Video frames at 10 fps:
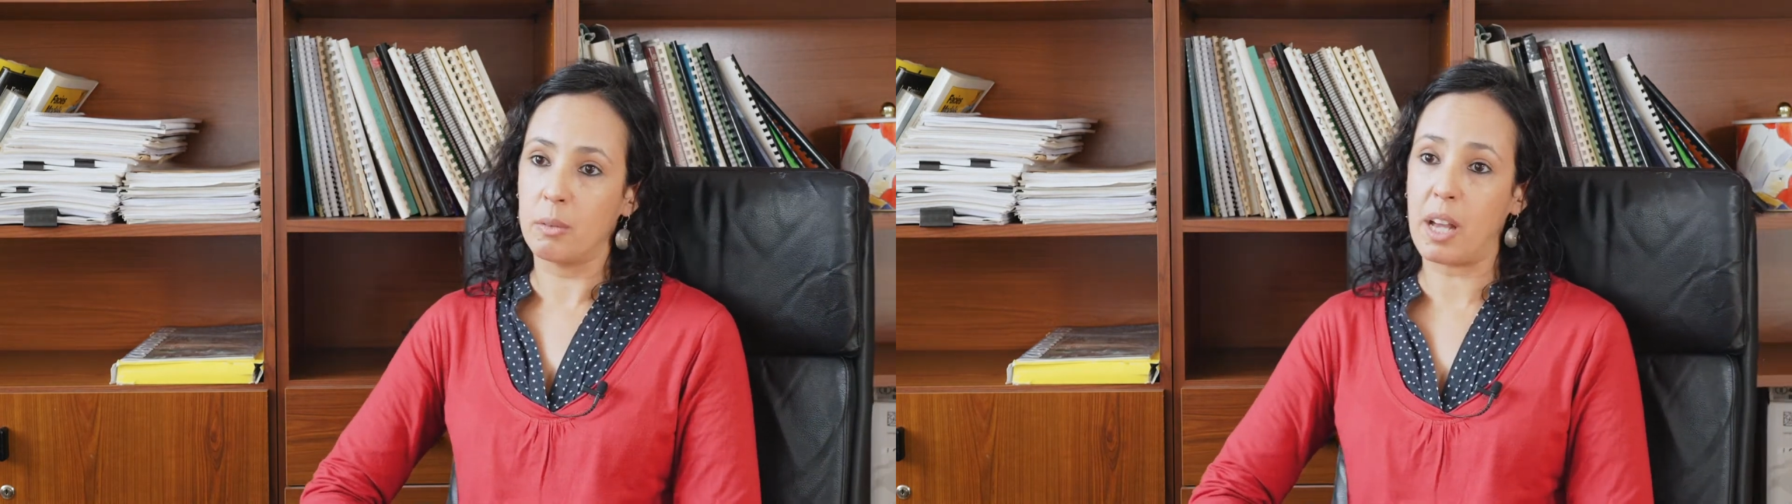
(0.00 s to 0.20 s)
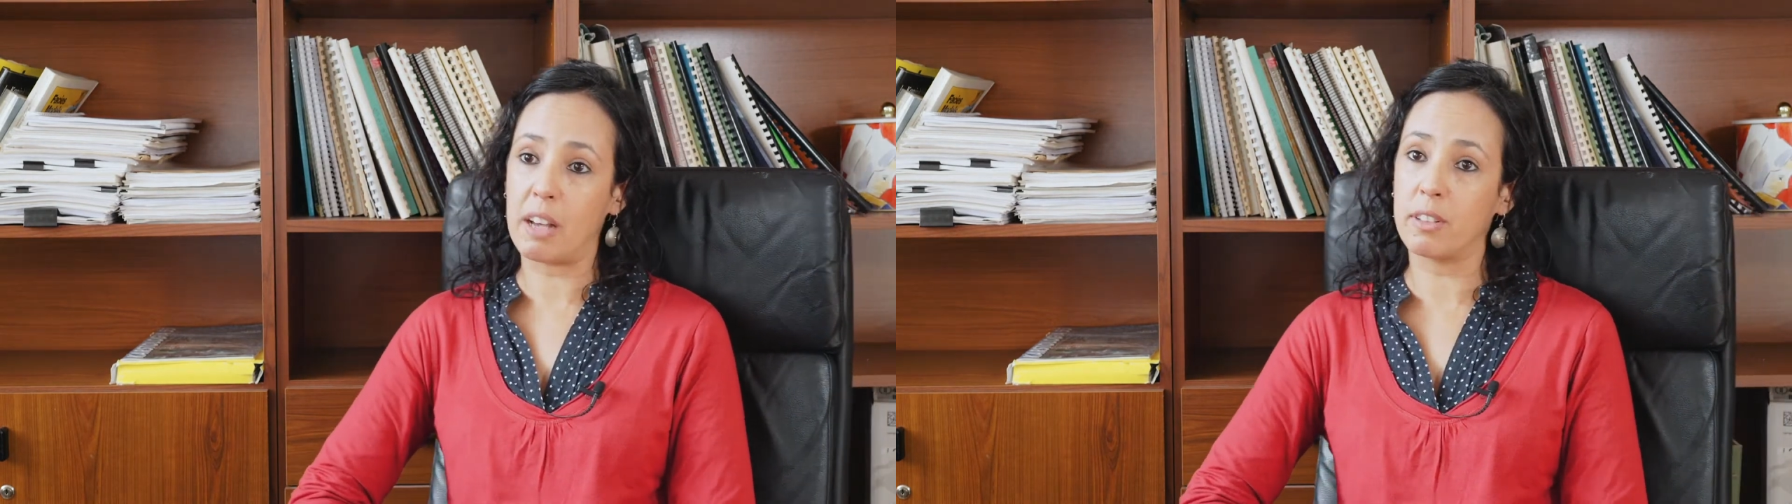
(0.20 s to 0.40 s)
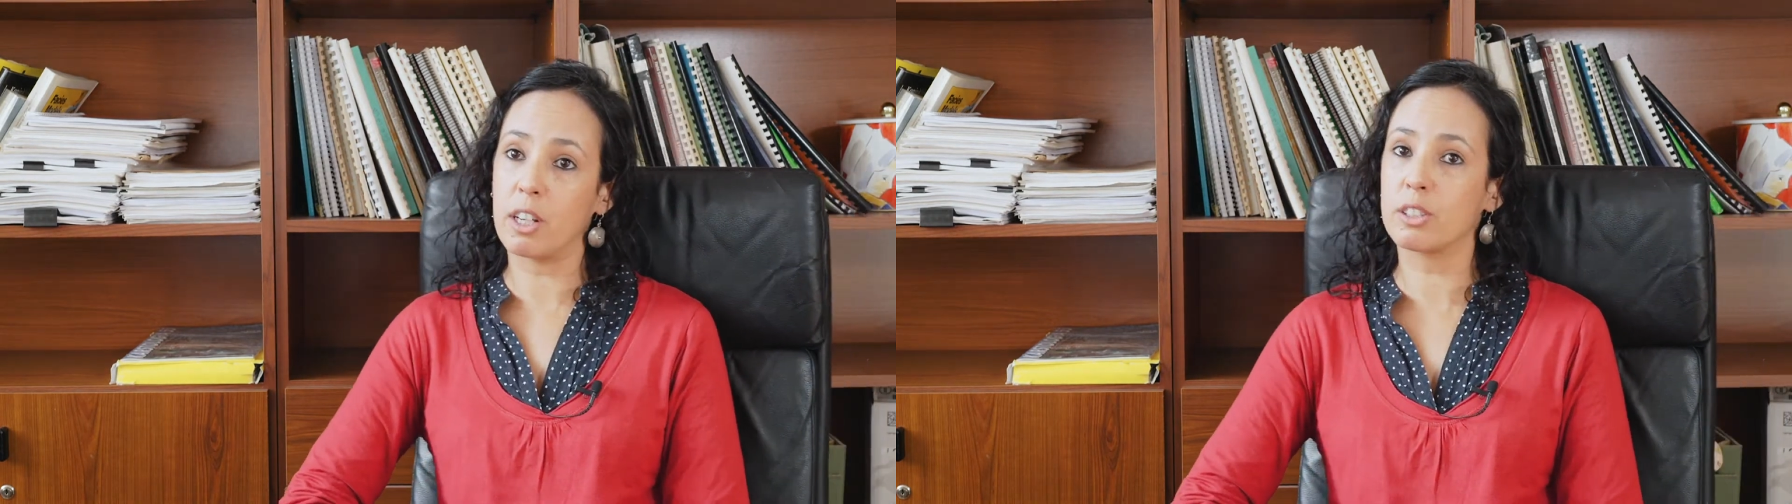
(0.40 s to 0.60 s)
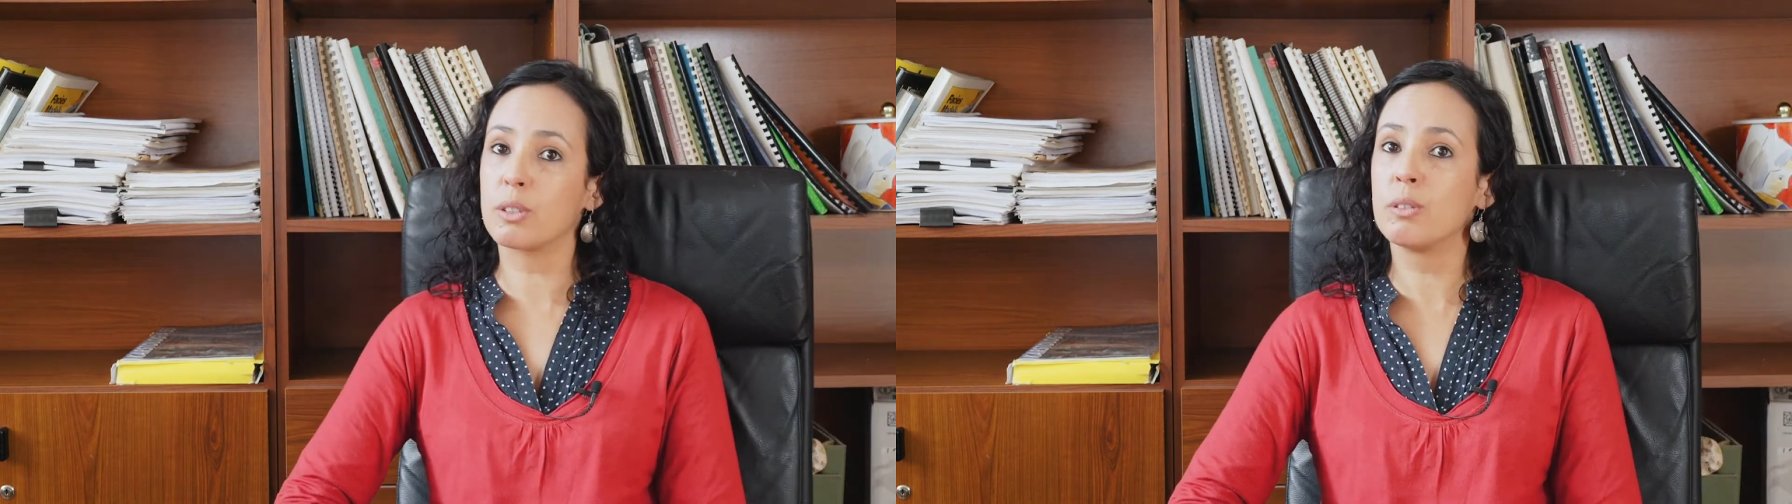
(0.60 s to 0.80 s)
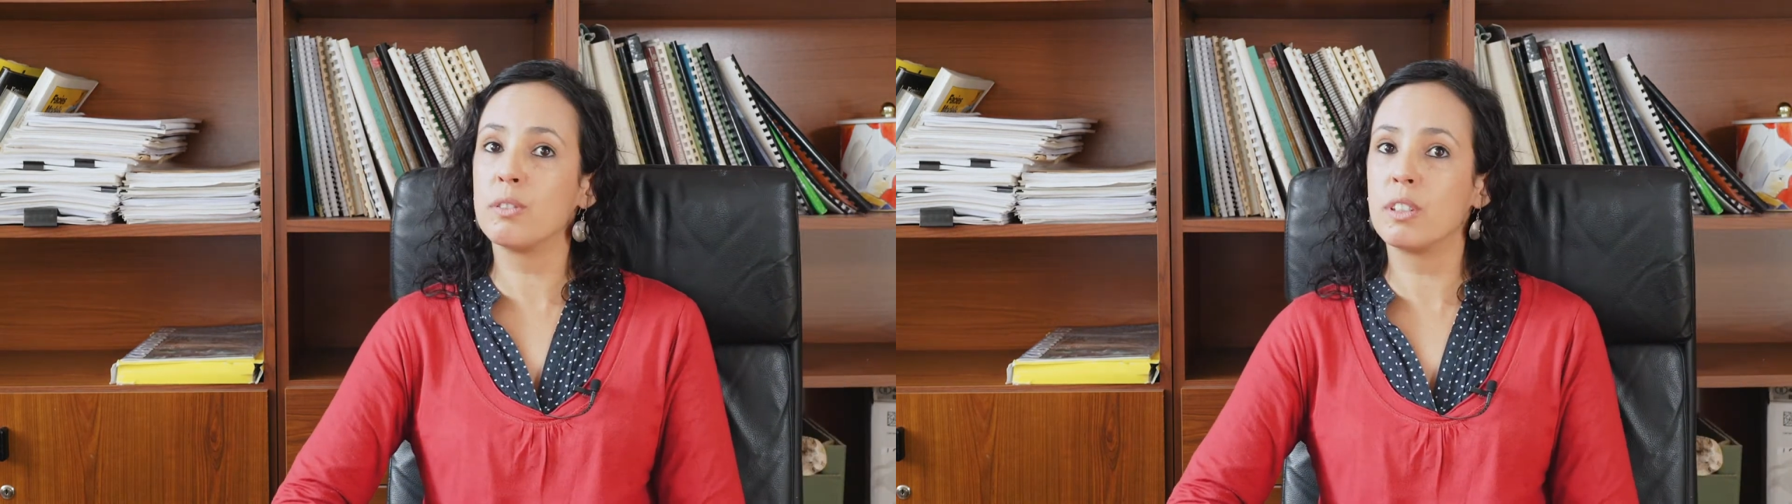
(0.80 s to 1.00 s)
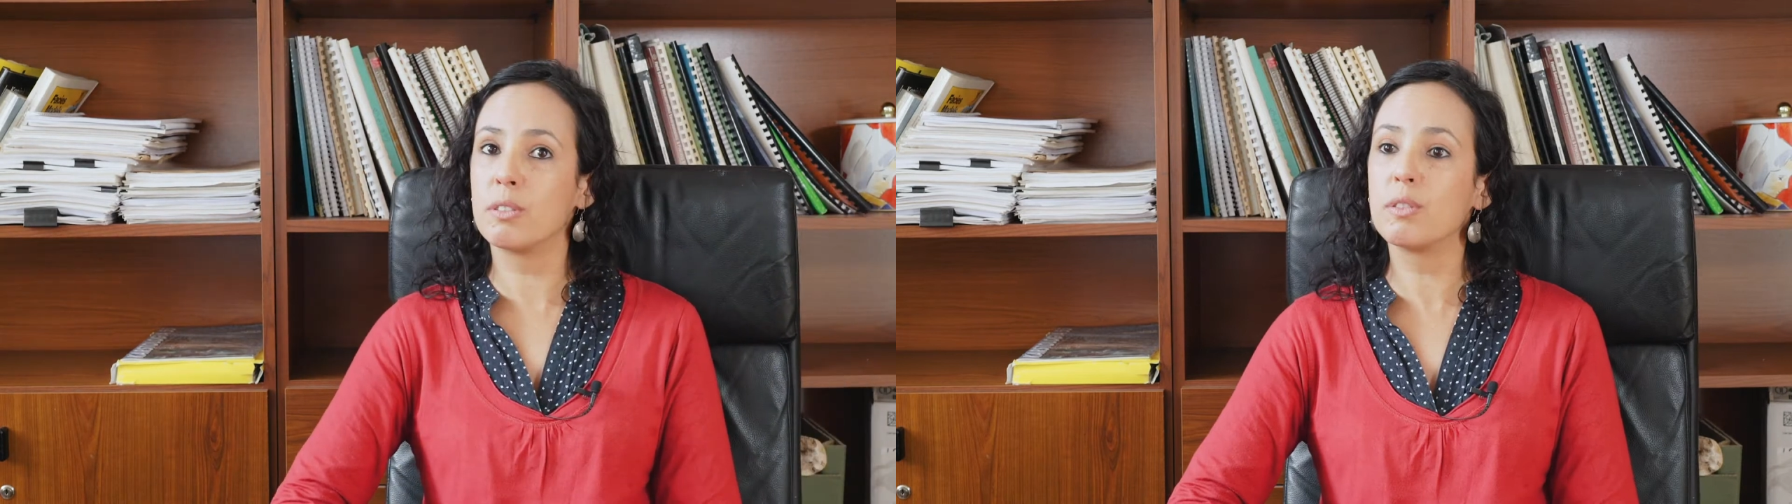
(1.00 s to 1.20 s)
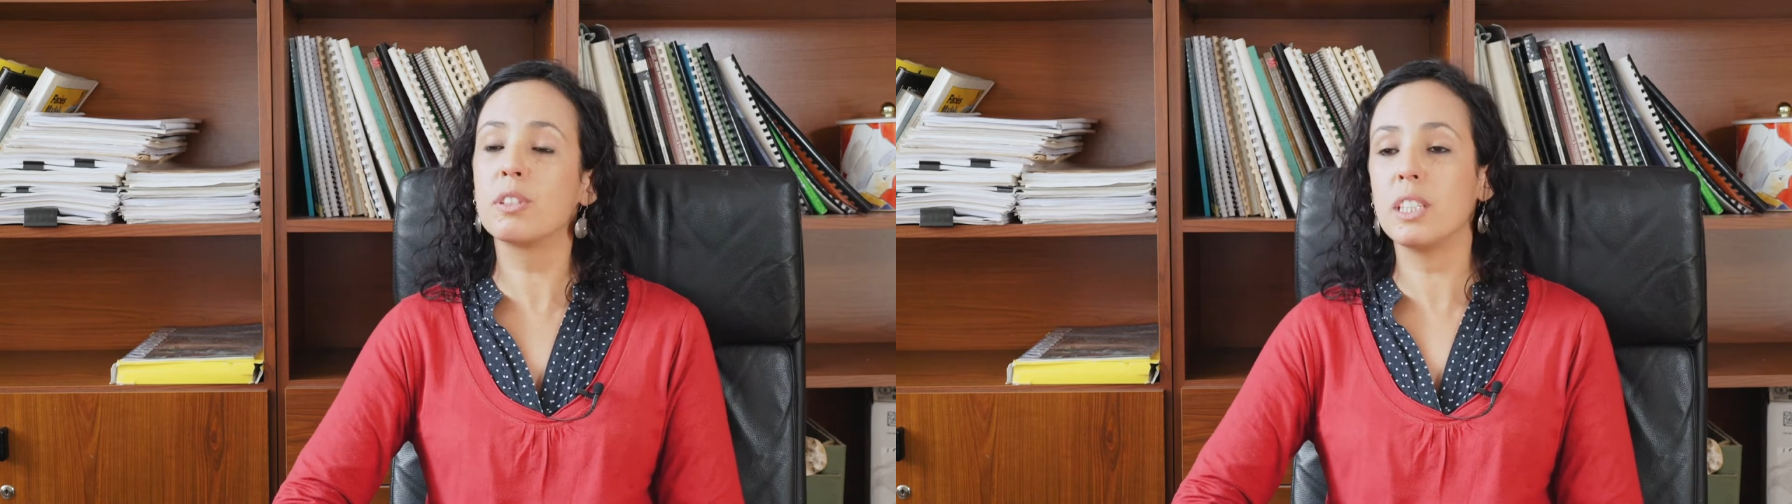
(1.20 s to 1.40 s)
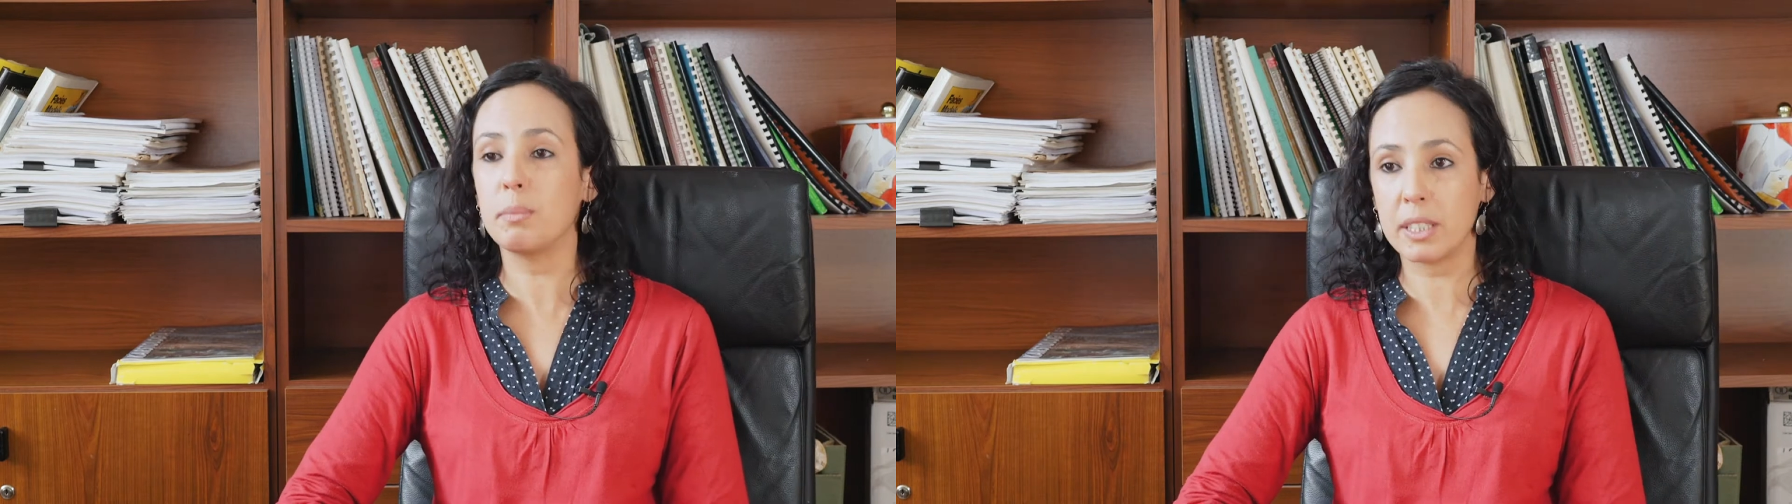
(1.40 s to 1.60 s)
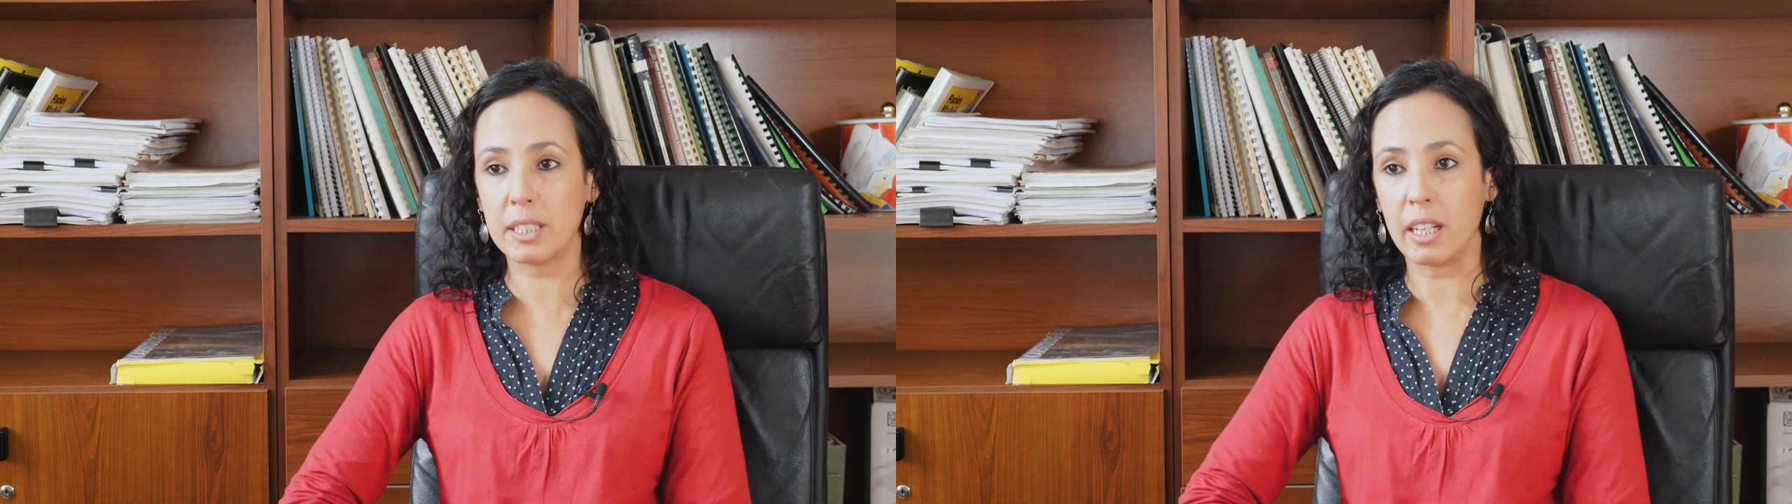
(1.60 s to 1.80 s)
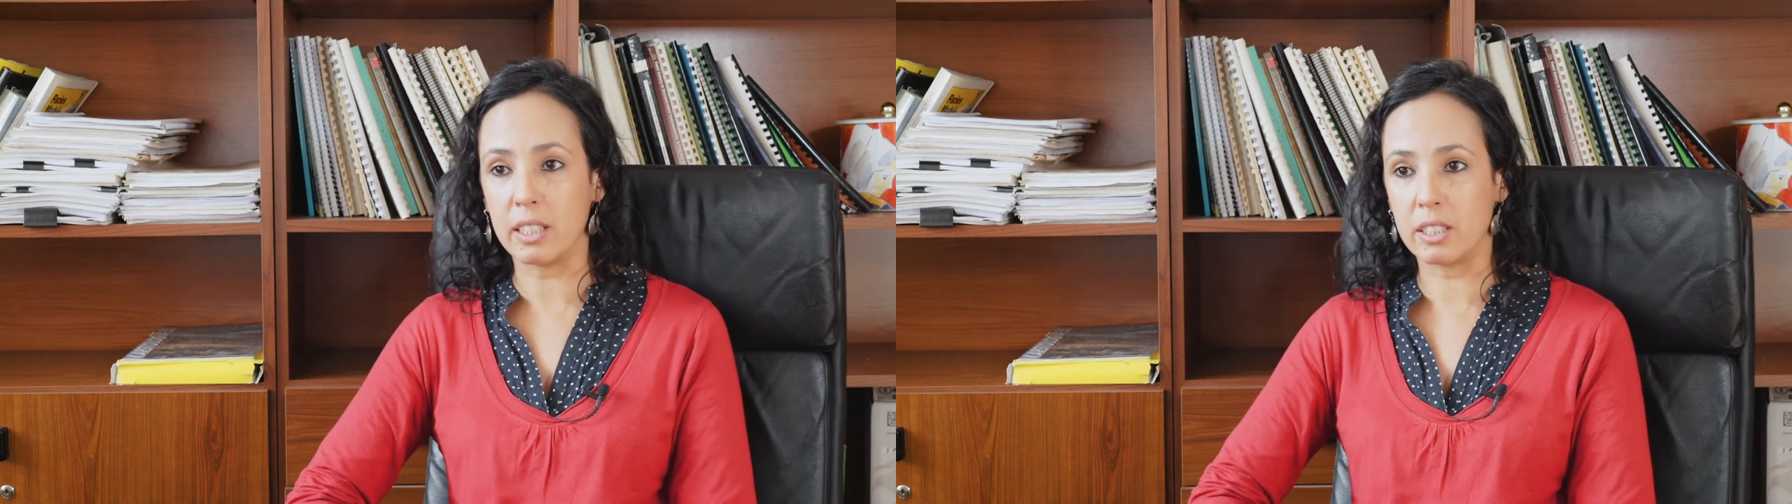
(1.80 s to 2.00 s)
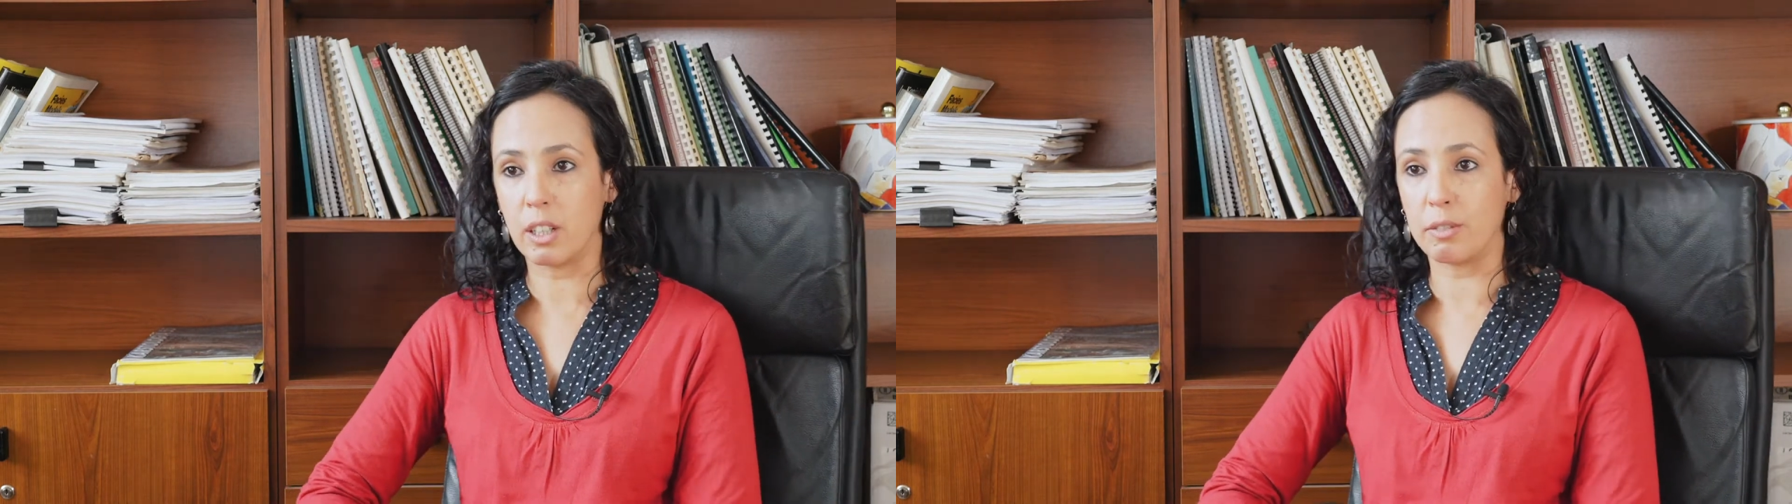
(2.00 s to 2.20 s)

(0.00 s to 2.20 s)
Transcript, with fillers: we have lost over 40%